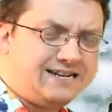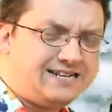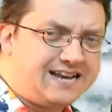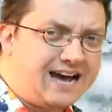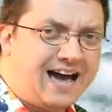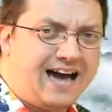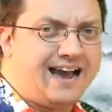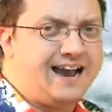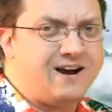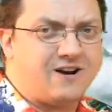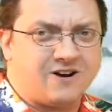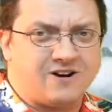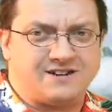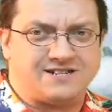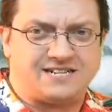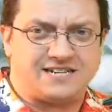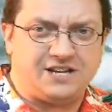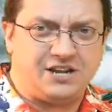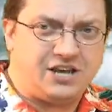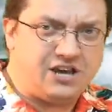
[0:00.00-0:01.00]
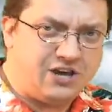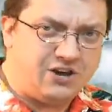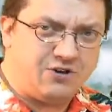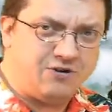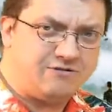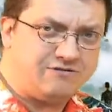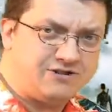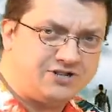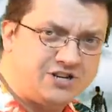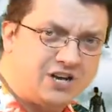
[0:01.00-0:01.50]
tigers and
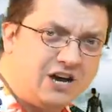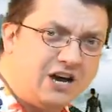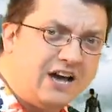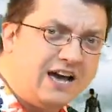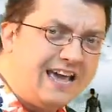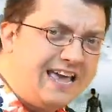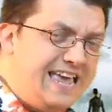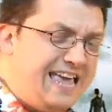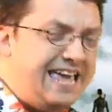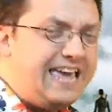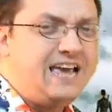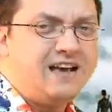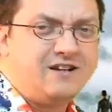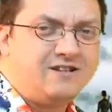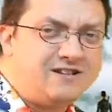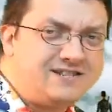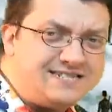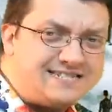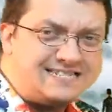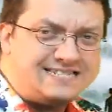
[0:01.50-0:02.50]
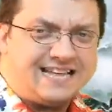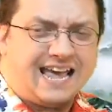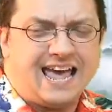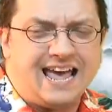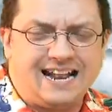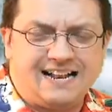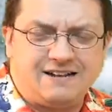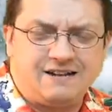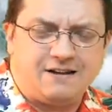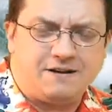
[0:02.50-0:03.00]
huge eagles
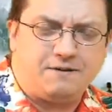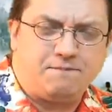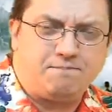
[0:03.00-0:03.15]
and